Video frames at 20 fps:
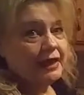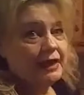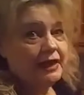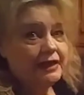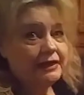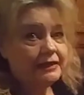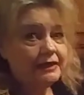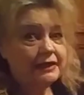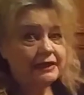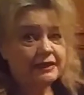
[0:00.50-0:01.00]

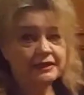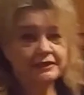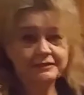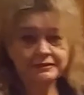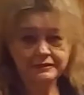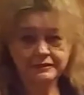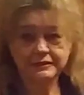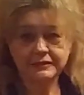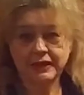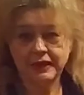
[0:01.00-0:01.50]
Hi
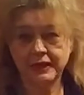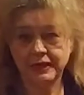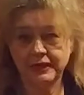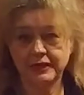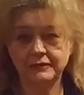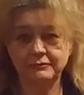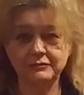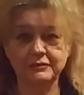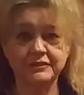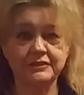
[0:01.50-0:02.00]
guys, it's
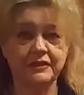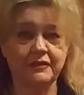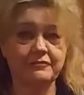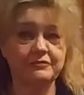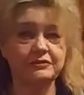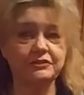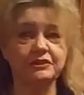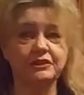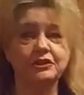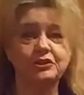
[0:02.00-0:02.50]
Diane with
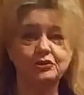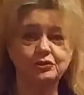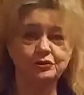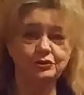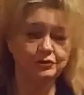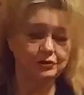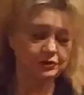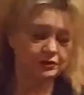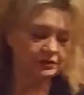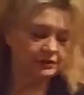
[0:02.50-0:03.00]
Southern City
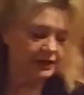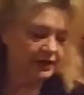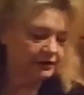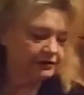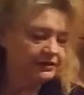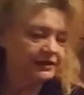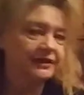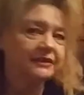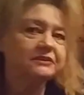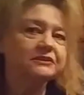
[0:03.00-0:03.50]
Gurl. How
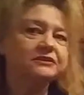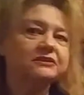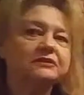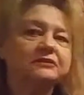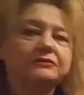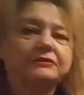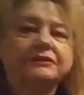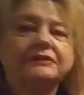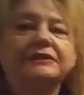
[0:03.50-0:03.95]
are you guys doing